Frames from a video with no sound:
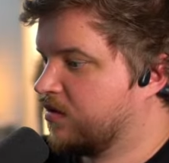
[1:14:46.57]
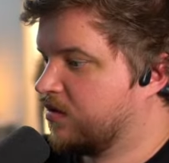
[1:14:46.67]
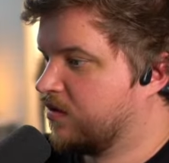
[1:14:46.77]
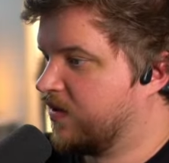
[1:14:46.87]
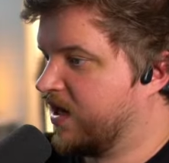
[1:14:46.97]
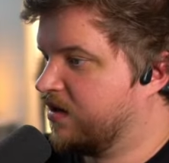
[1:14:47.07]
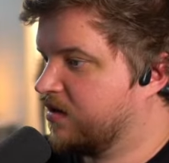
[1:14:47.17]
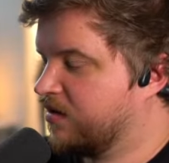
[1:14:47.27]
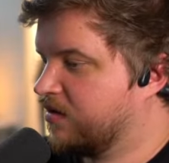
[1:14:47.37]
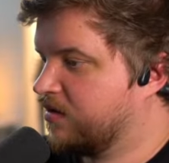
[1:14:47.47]
Wait.
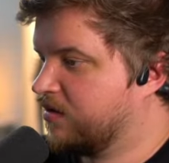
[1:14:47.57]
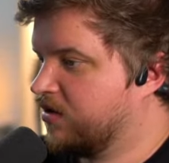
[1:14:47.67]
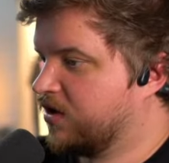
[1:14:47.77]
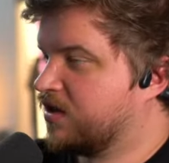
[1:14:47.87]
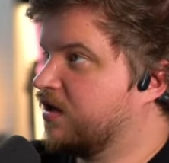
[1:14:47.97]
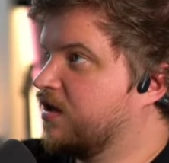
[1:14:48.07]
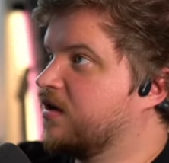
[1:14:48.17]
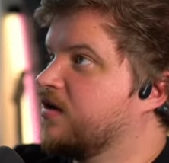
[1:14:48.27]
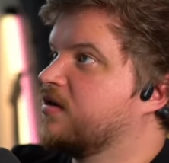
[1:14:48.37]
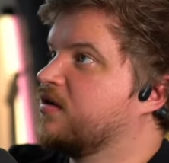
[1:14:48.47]
You got
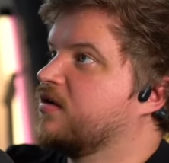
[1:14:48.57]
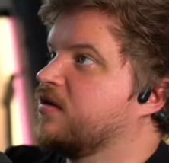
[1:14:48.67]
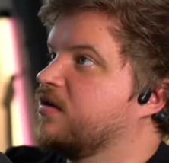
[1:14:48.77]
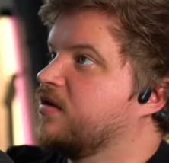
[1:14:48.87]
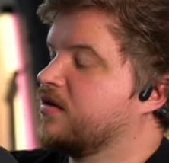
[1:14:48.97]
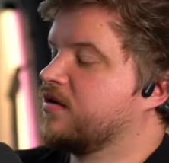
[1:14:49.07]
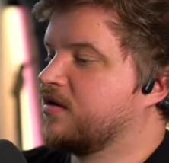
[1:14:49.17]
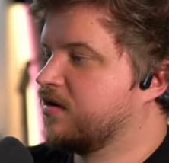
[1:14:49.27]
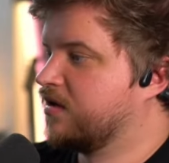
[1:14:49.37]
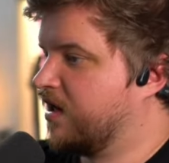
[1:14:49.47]
the...
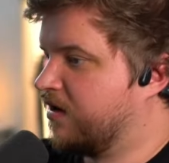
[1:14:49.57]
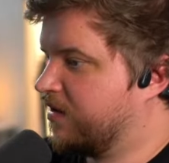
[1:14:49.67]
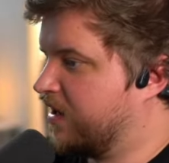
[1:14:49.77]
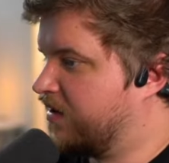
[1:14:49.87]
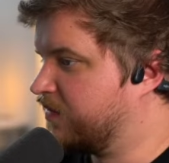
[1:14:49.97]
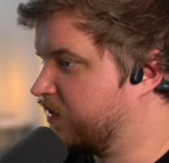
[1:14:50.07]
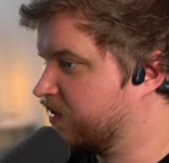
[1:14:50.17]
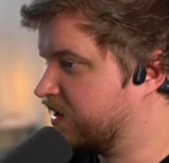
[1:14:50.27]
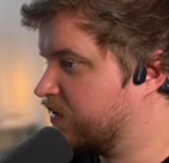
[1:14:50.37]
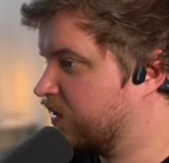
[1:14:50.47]
Now I'm
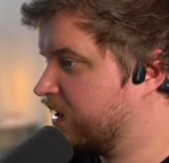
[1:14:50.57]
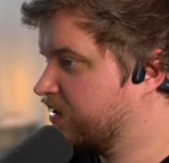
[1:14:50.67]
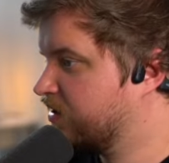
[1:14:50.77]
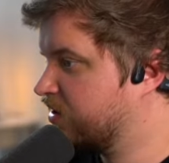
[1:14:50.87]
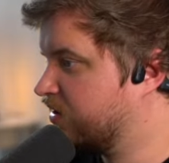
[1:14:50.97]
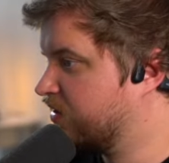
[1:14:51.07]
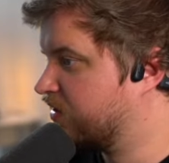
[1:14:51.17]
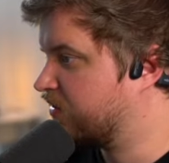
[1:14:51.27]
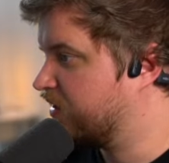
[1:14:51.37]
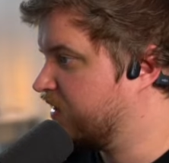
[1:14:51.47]
losing it. 1, 2,
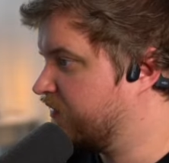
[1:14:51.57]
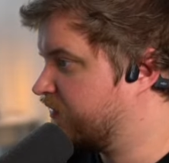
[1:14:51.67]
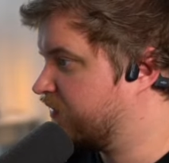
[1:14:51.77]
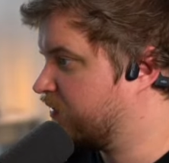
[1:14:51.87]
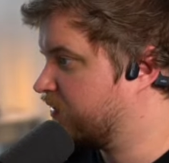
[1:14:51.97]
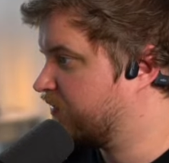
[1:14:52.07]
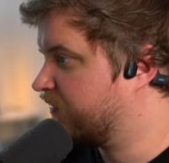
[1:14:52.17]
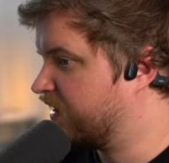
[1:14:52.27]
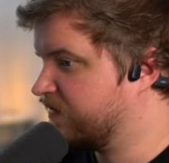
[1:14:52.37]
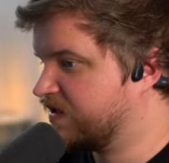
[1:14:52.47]
3, 4,
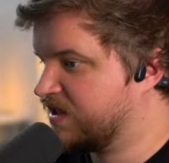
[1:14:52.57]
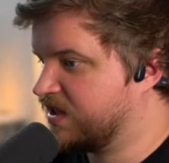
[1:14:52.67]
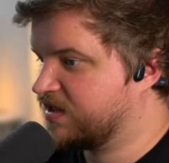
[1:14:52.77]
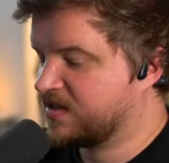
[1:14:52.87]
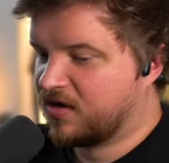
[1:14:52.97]
5, 6.